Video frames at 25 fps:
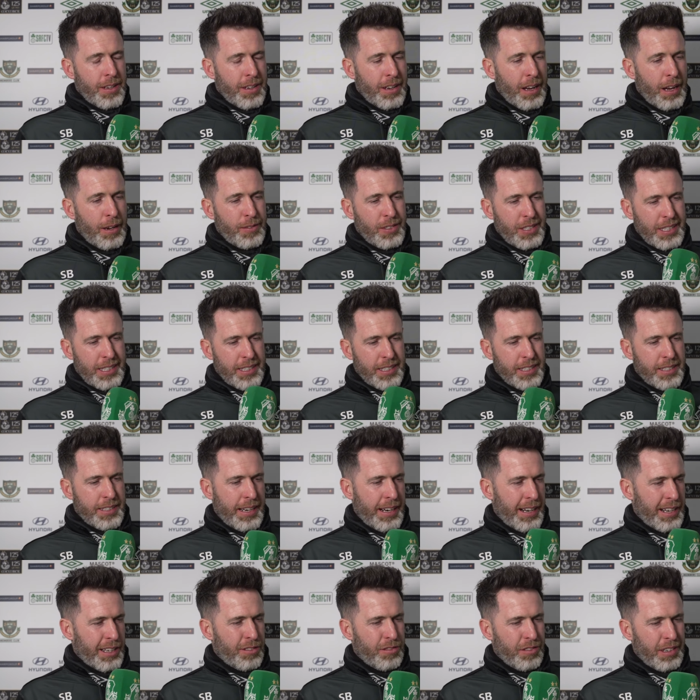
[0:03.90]
Obviously, the
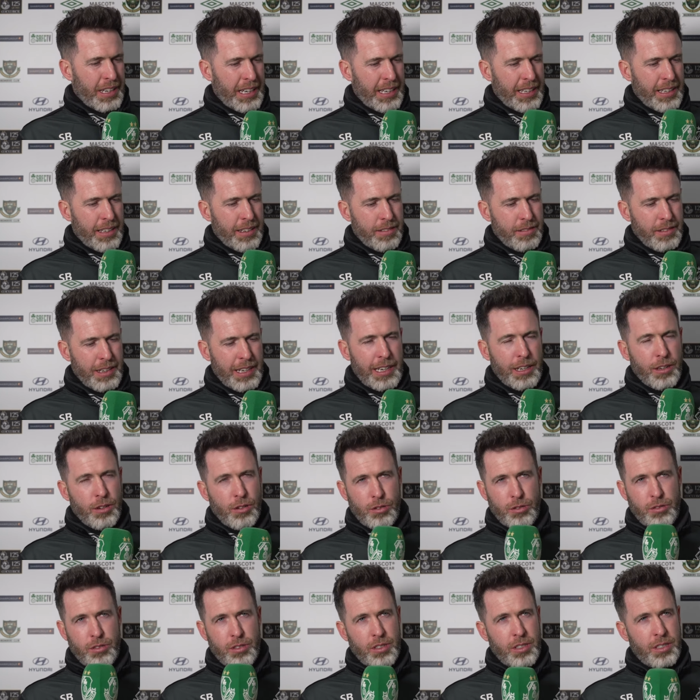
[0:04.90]
start really, really
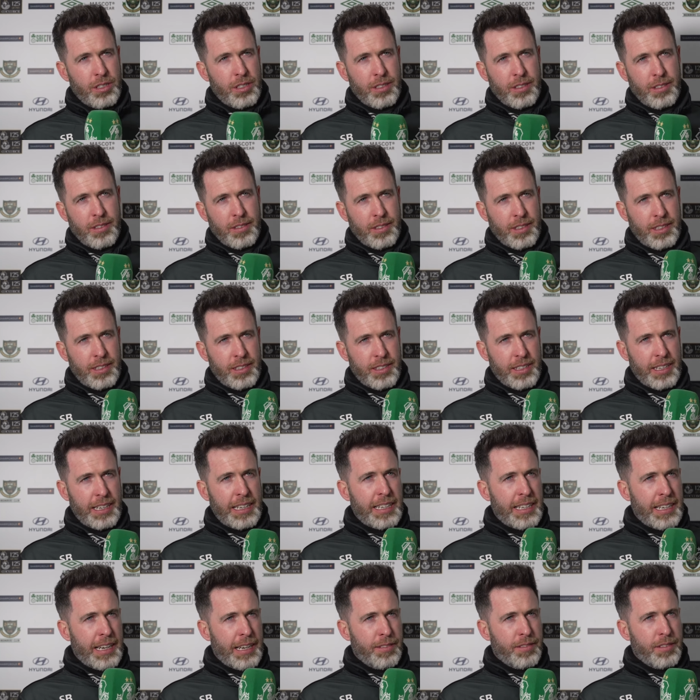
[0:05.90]
hurt us,
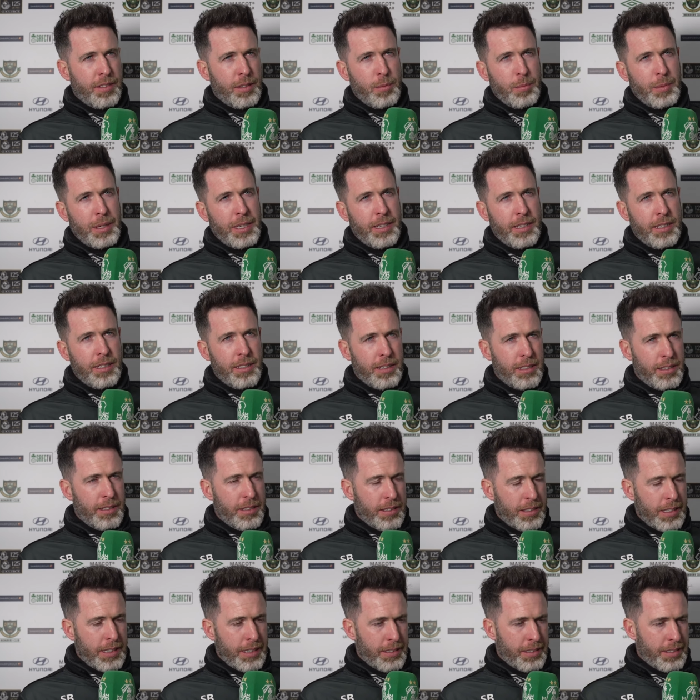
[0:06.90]
conceding after a minute,
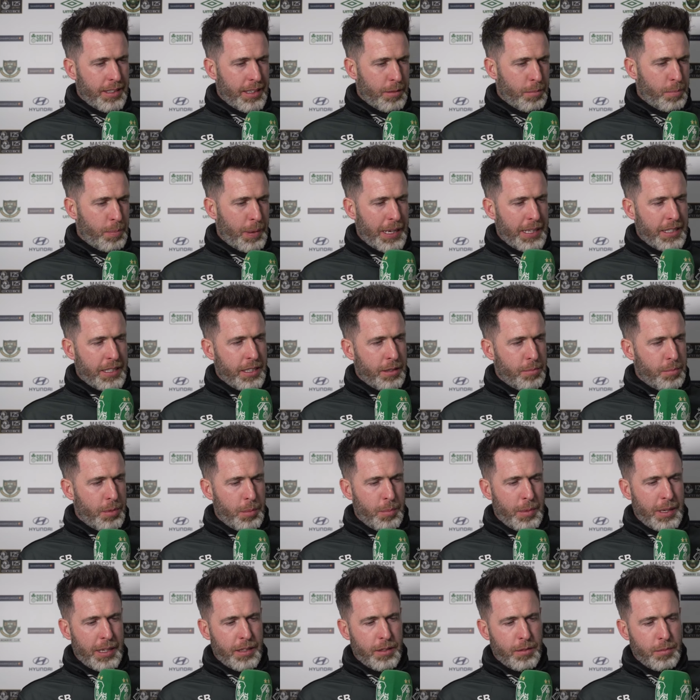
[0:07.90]
and, and then Pats had
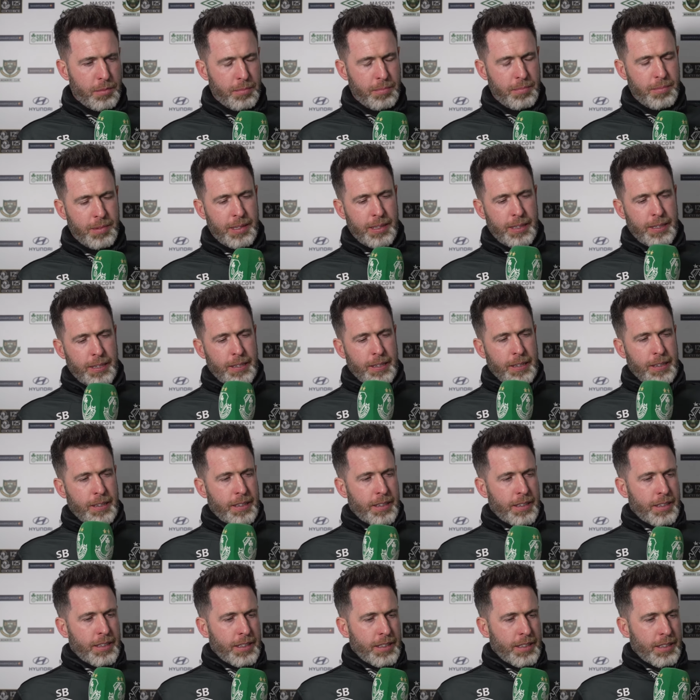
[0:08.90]
momentum.
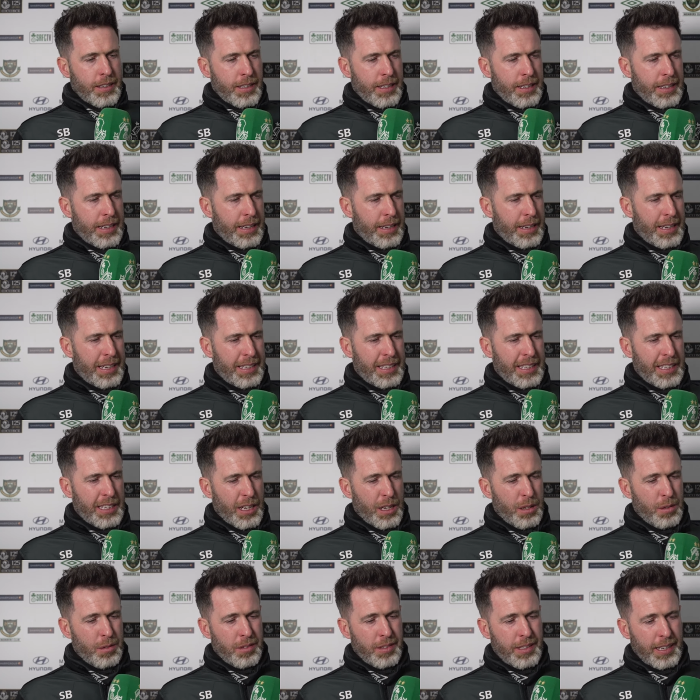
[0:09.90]
Uh, and they
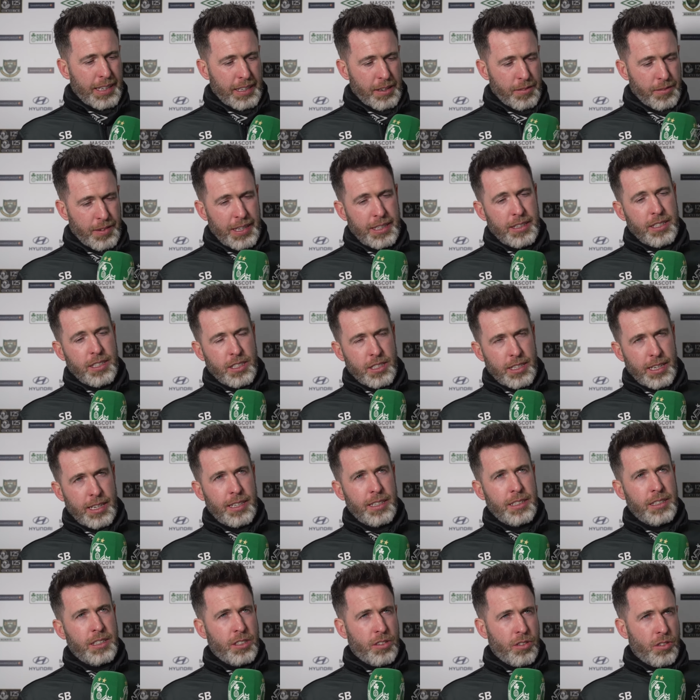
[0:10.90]
go and take advantage of
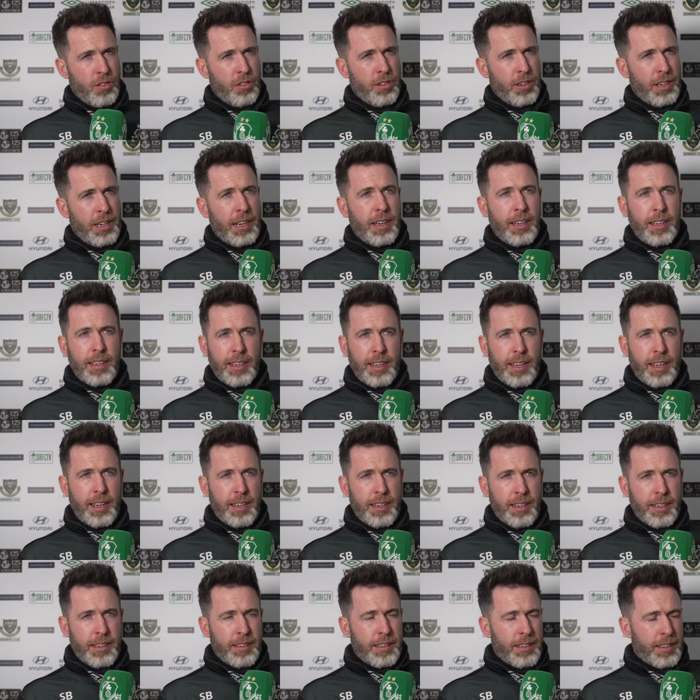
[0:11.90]
that and score early
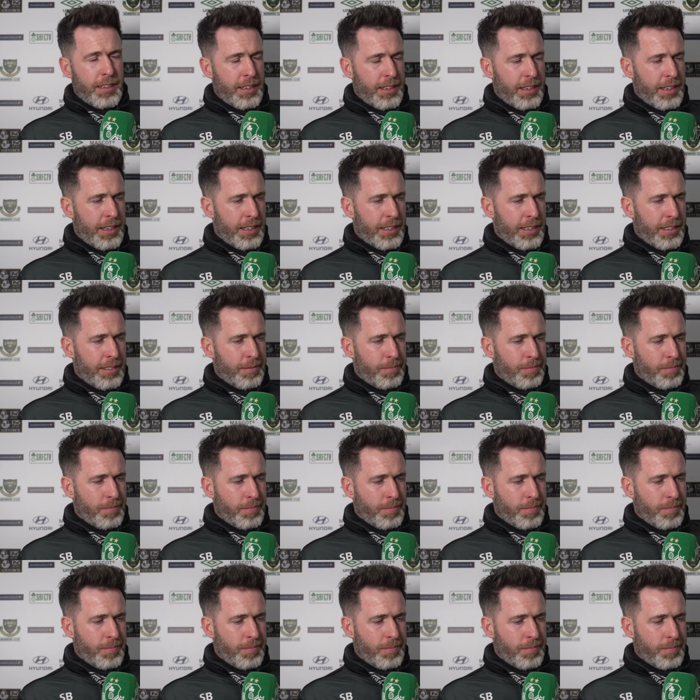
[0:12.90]
again. And uh,
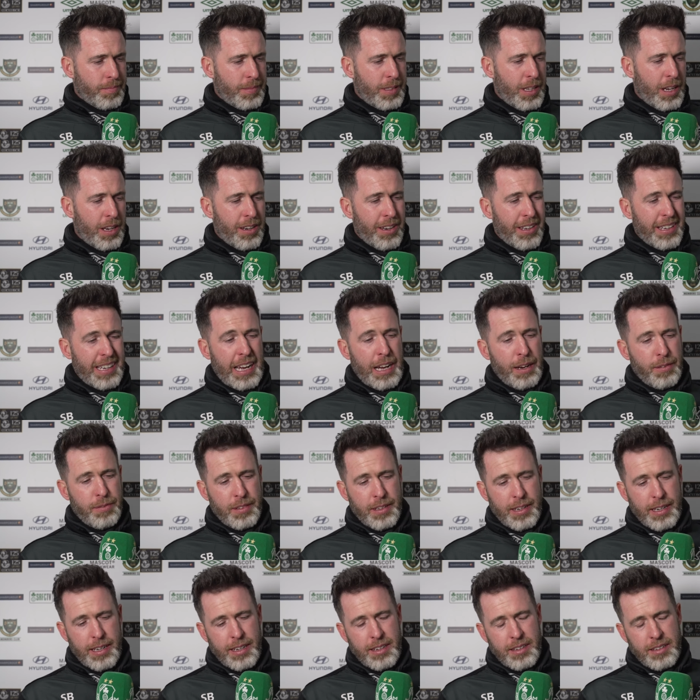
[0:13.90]
not long
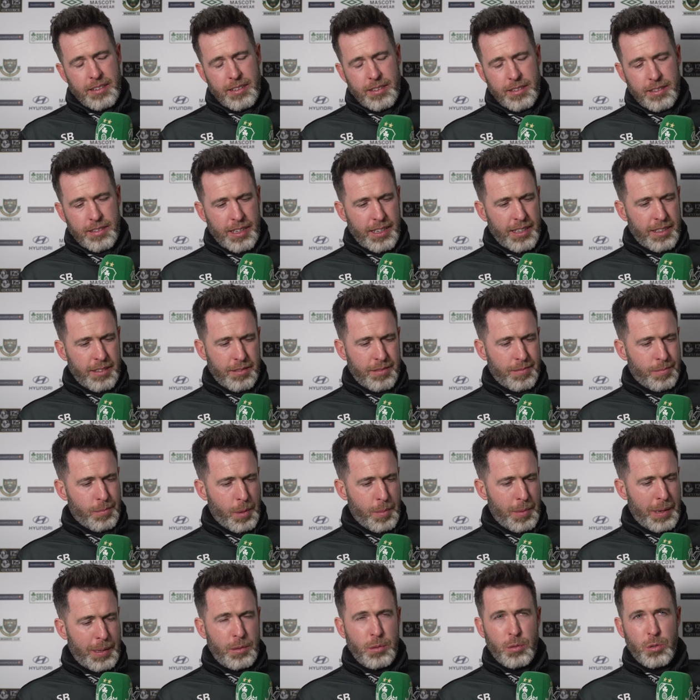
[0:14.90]
after that, and then
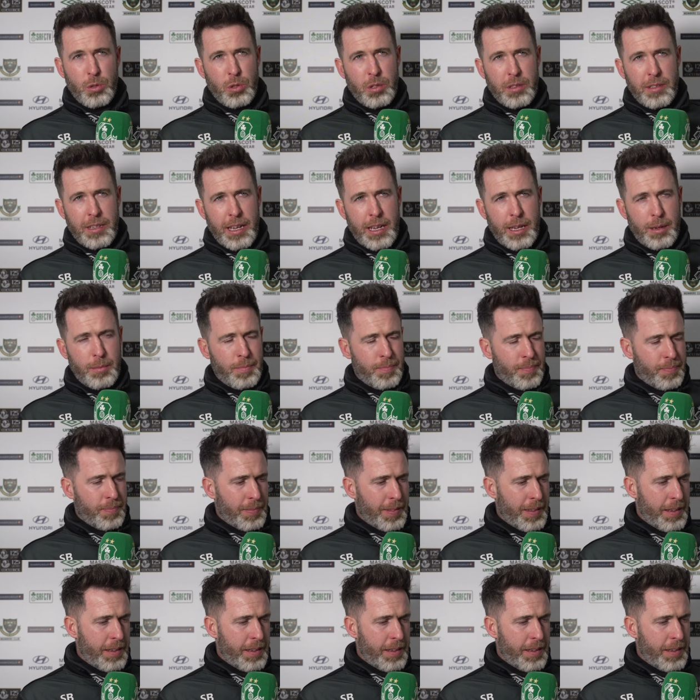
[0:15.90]
momentum was with them.